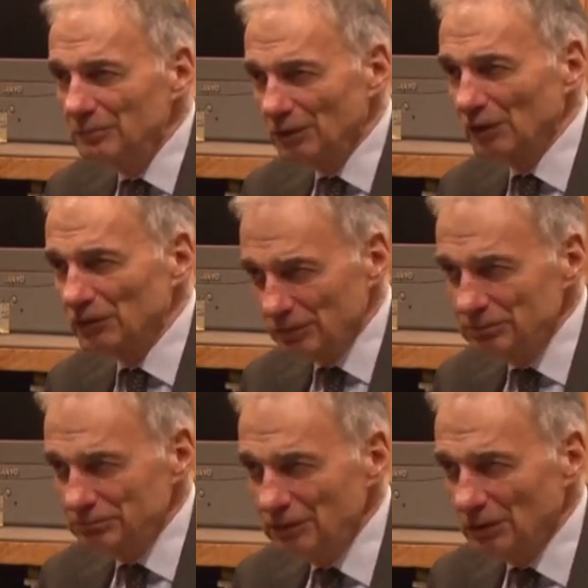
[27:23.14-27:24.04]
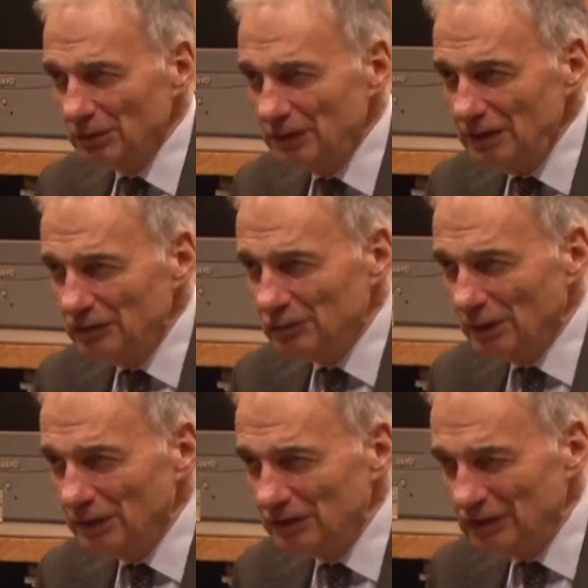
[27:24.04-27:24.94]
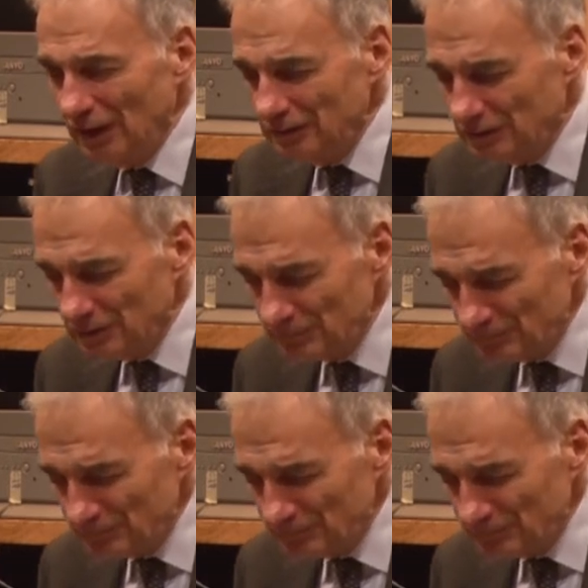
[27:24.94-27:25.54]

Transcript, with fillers: Those are, you know, key swing states.